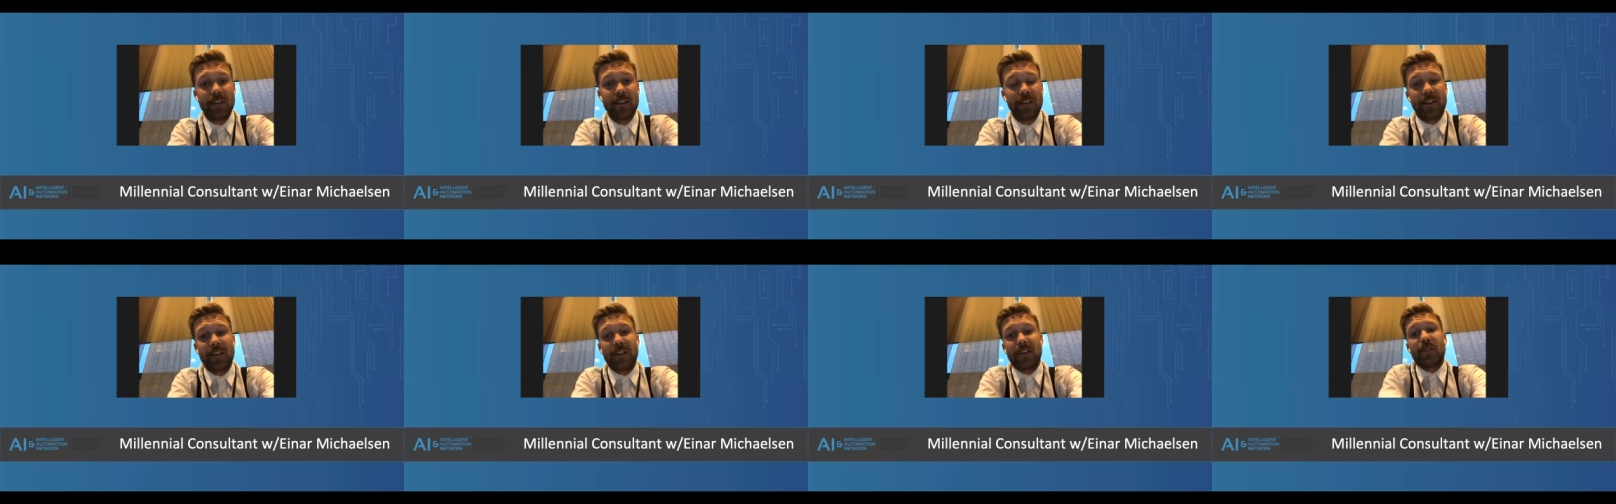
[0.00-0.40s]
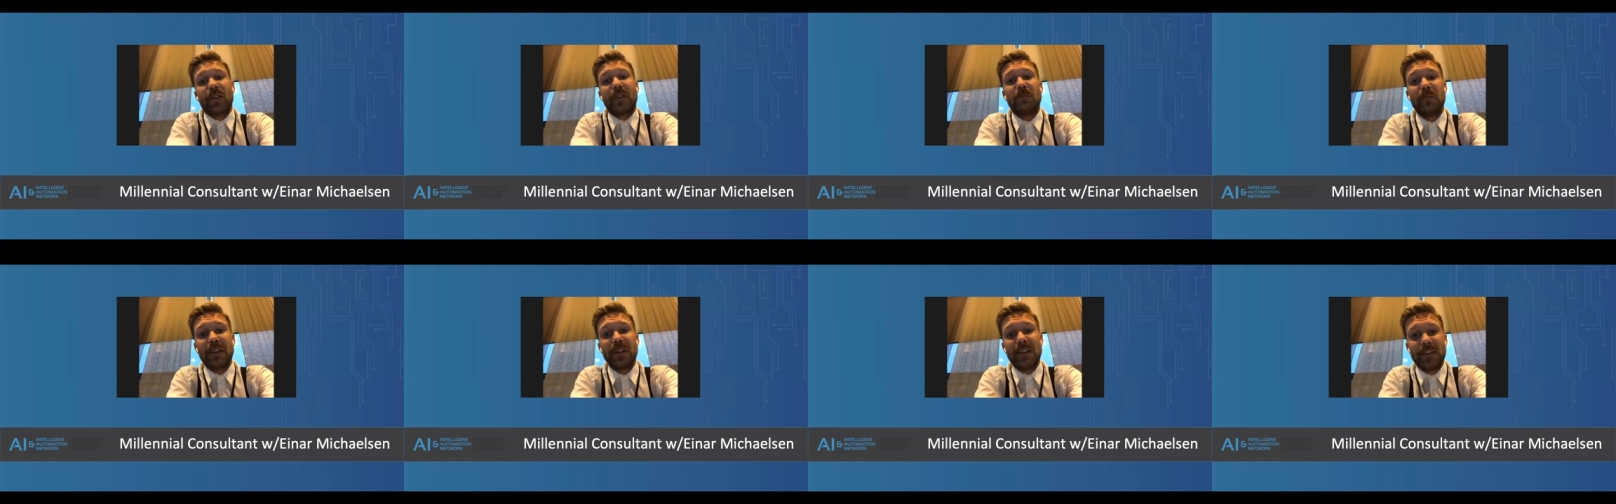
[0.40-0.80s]
Like you
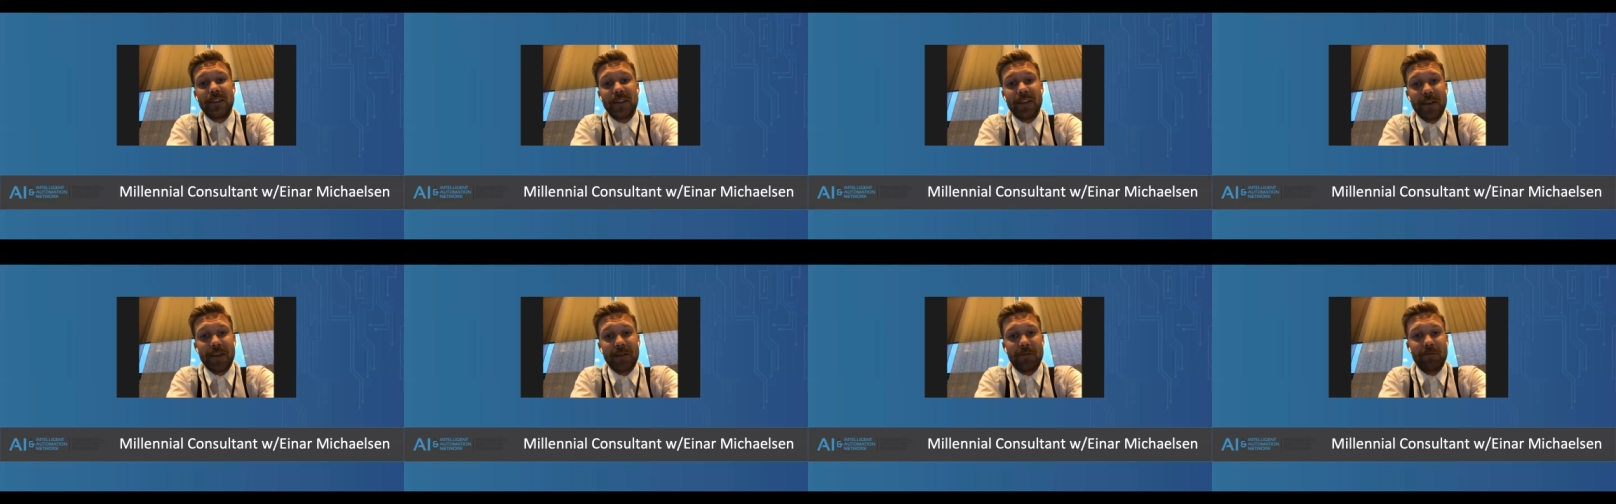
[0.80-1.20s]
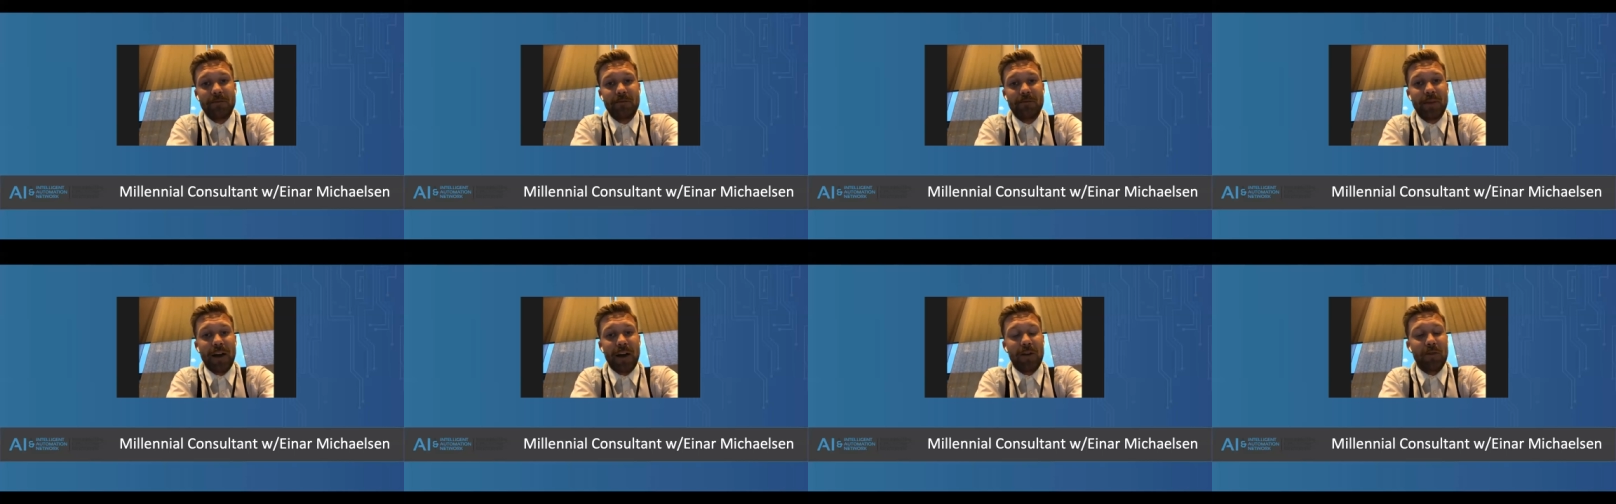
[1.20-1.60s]
can build a
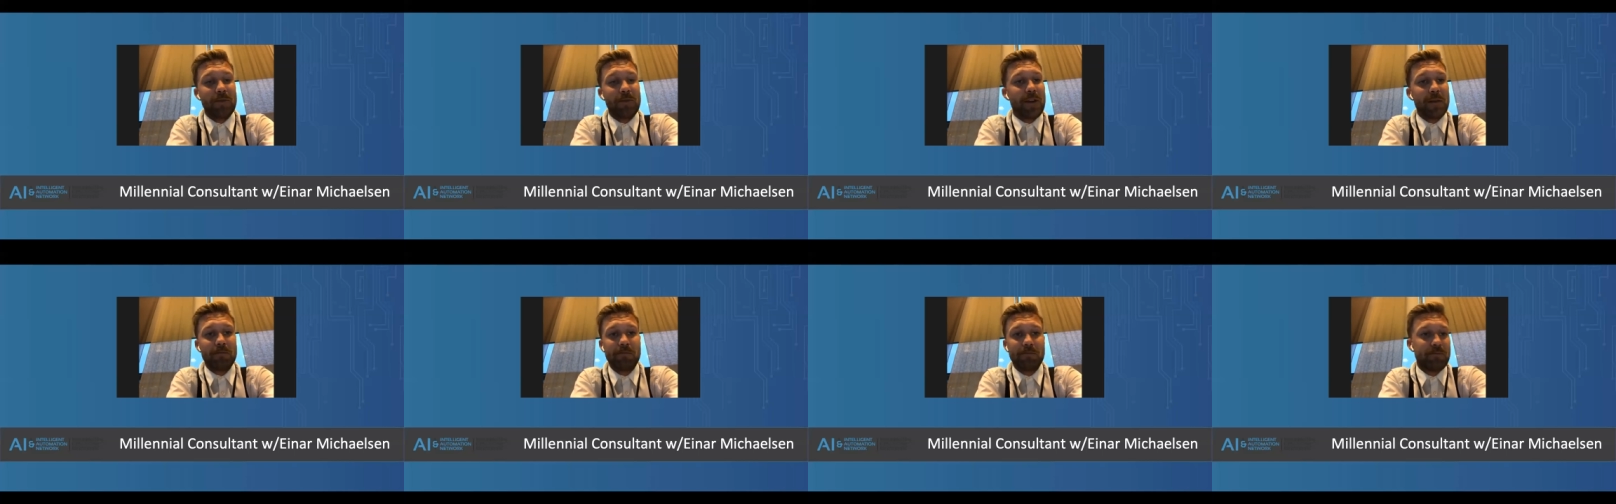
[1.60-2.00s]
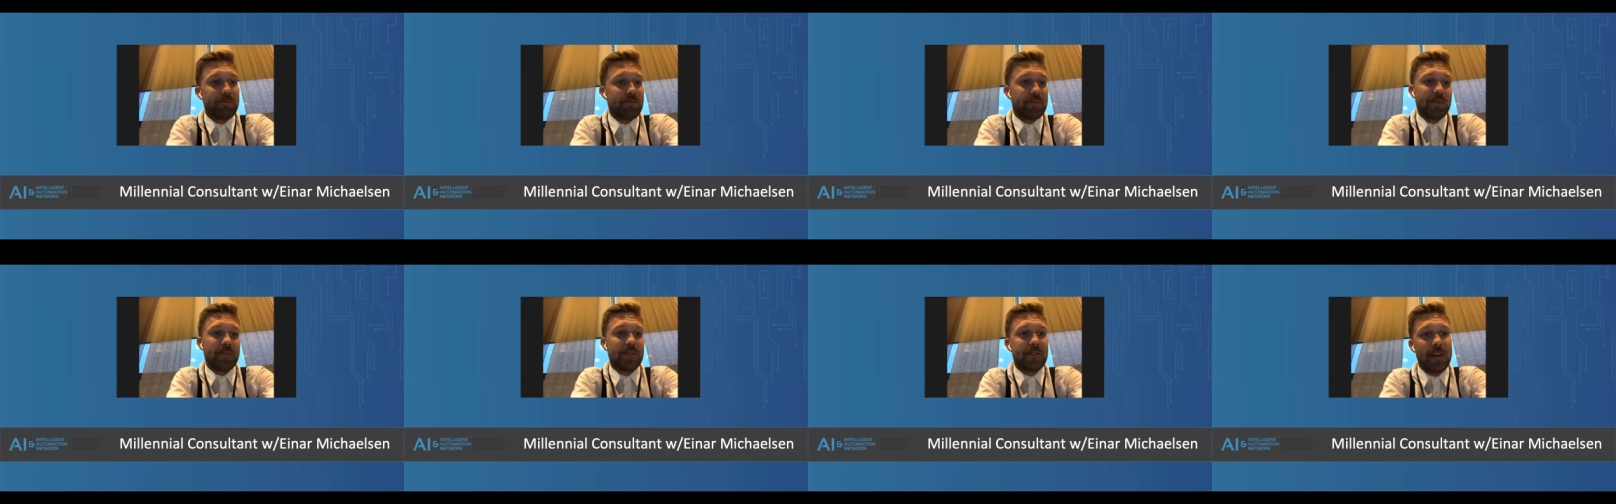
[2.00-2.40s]
Power App
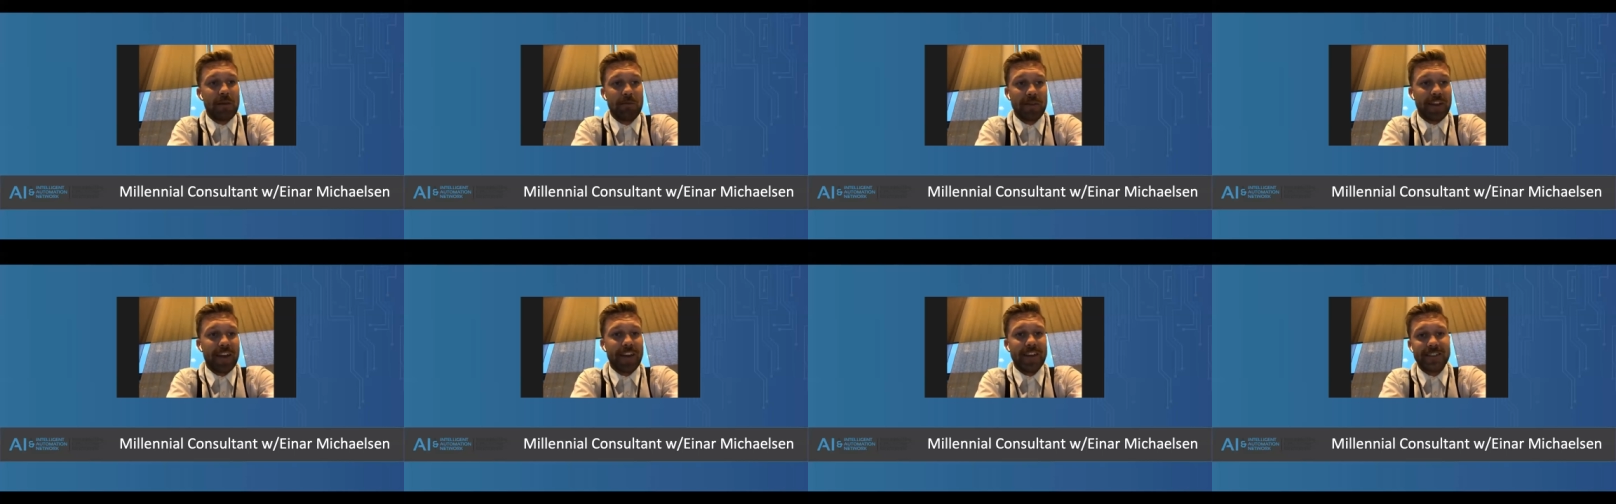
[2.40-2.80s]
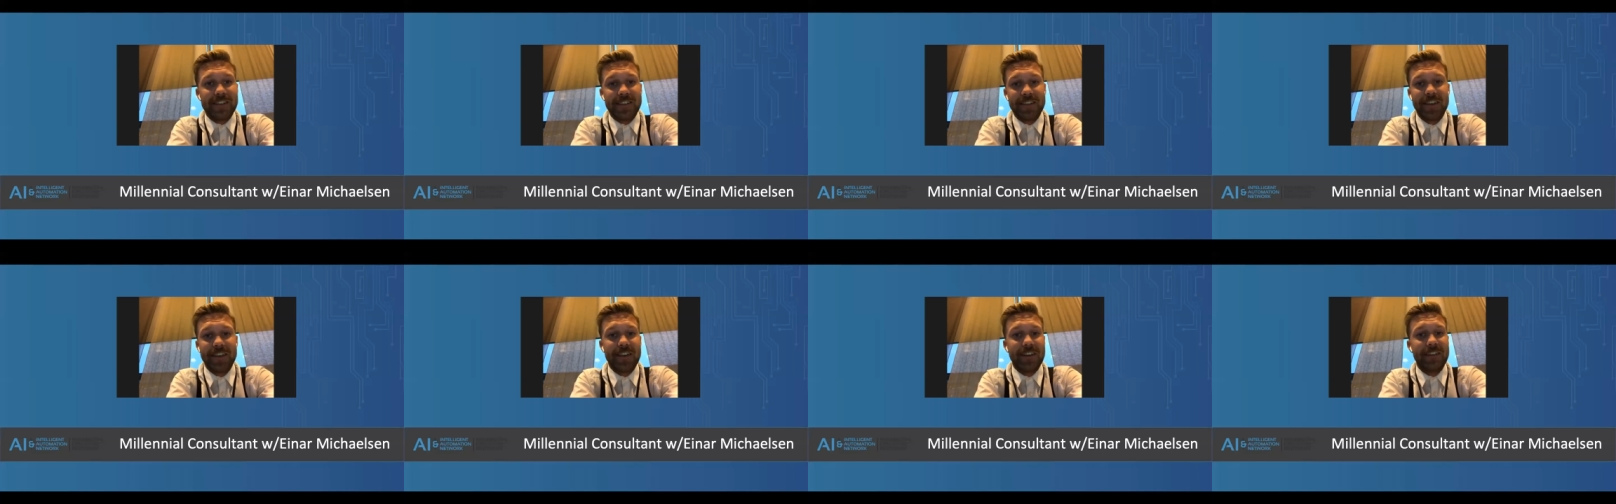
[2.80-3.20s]

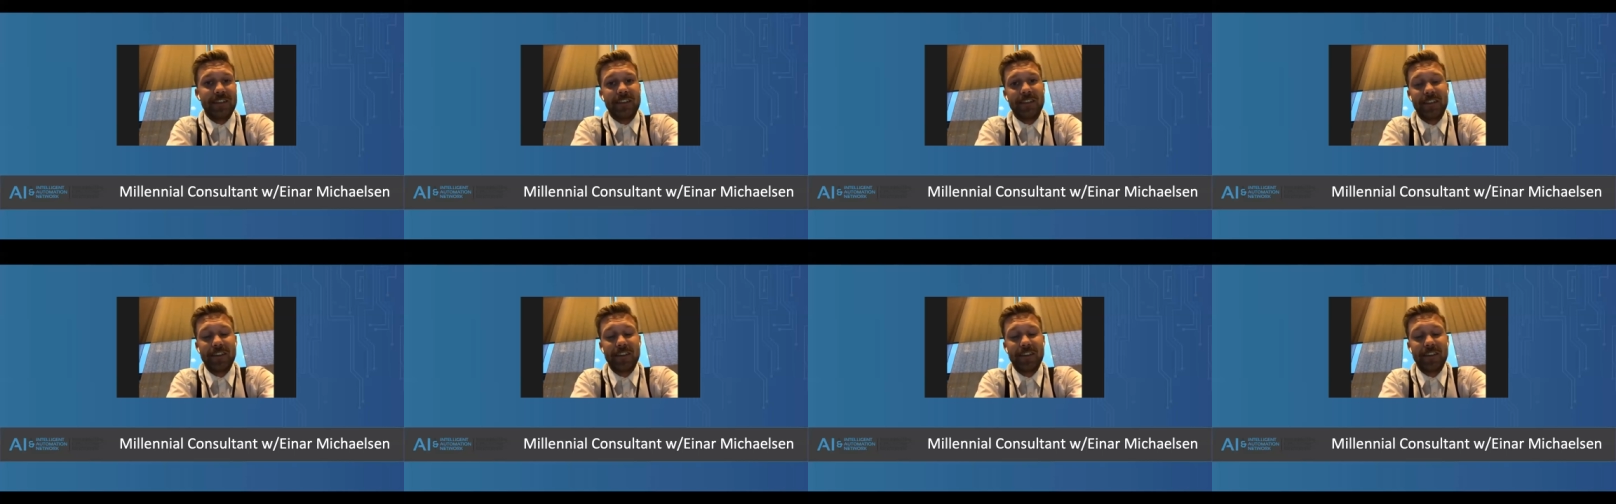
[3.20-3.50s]
application in